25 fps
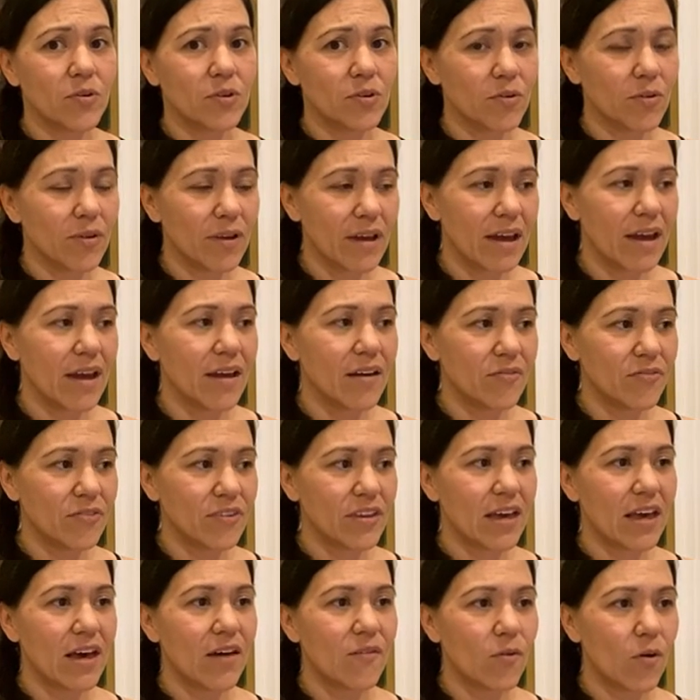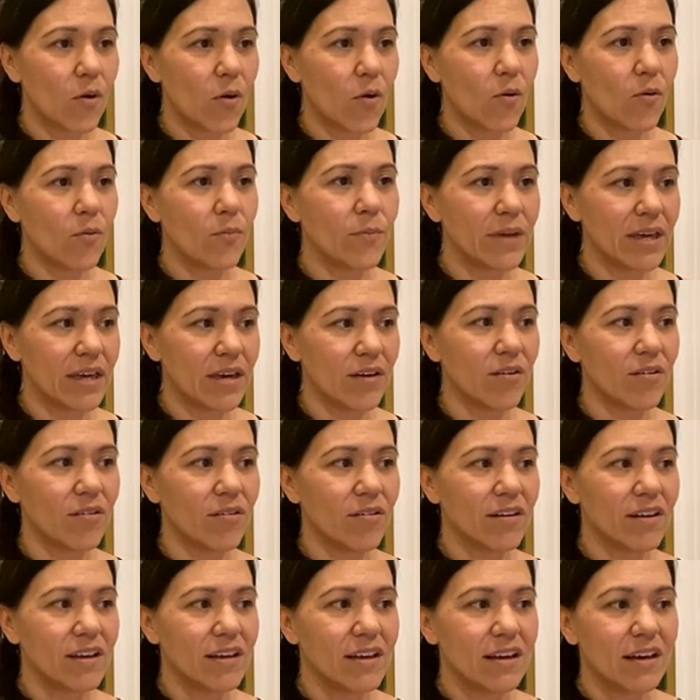You don't have to have a whole
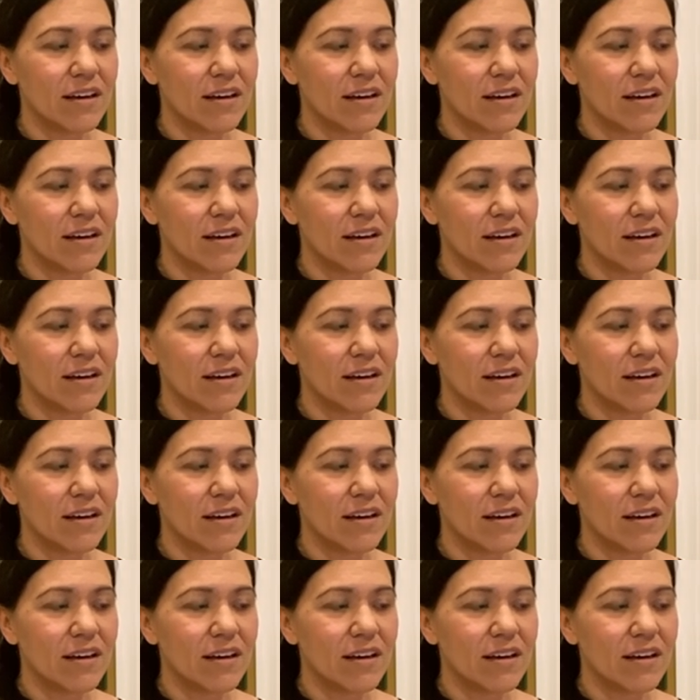meal.